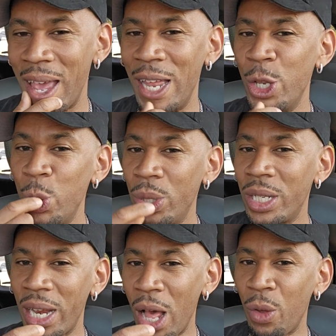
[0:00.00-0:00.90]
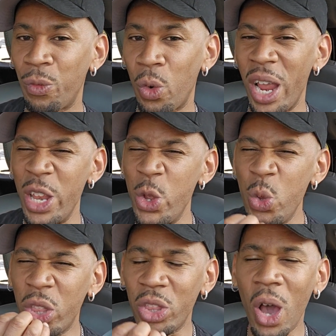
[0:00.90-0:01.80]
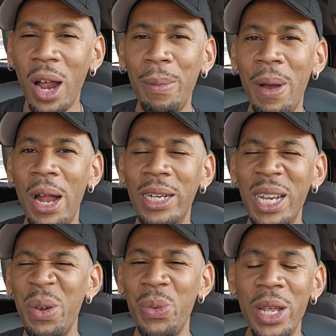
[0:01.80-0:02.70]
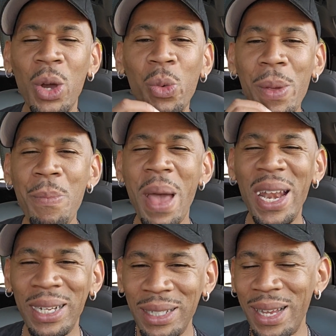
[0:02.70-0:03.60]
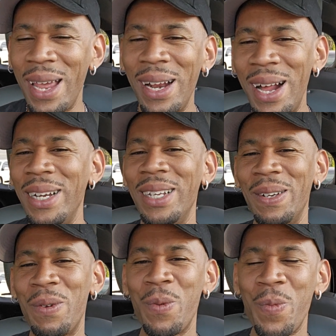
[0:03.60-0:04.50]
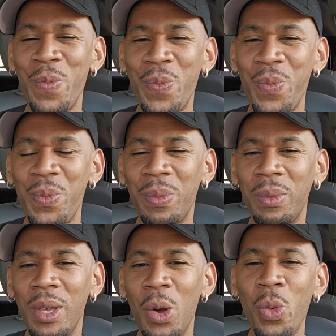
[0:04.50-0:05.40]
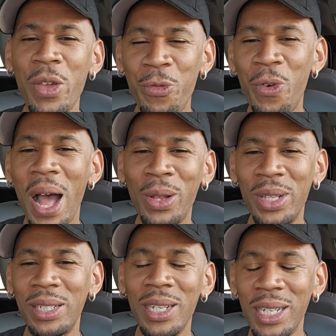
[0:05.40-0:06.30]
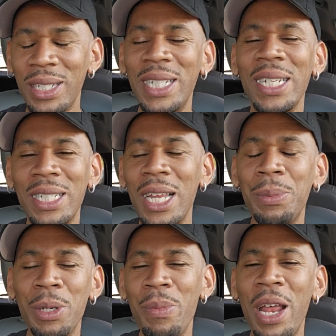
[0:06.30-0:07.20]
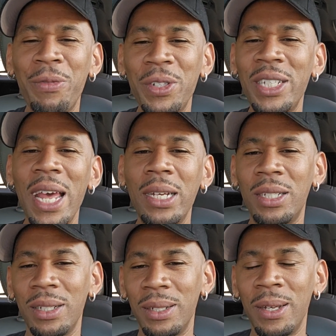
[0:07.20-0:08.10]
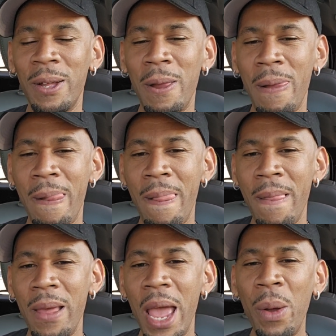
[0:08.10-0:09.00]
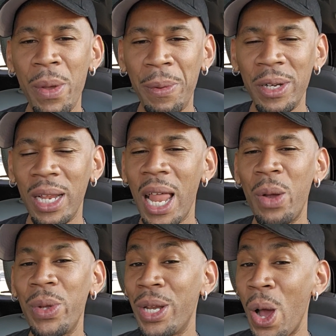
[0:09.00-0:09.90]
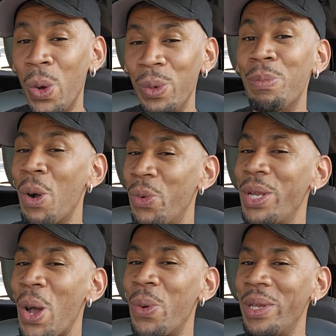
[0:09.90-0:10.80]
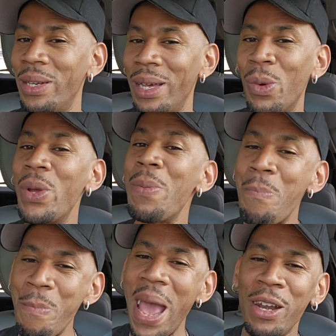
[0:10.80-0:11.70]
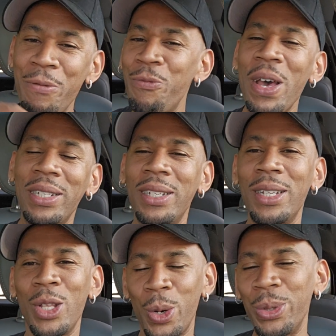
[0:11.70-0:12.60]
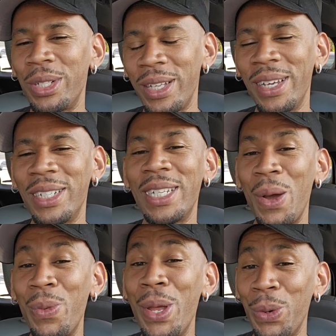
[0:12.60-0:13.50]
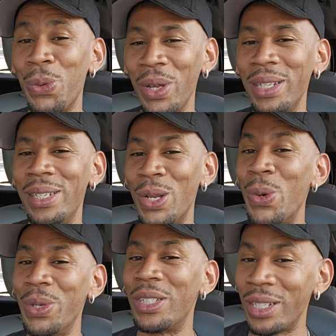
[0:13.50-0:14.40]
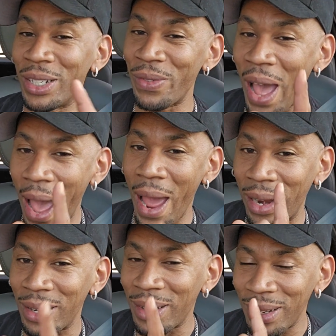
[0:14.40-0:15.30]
And you set out for it. And you thought about it, didn't we? We meditate on it. We follow the 6 steps of manifestation. And we pretend like we don't, but we know we did. We manifested those things that we really knew we shouldn't have had.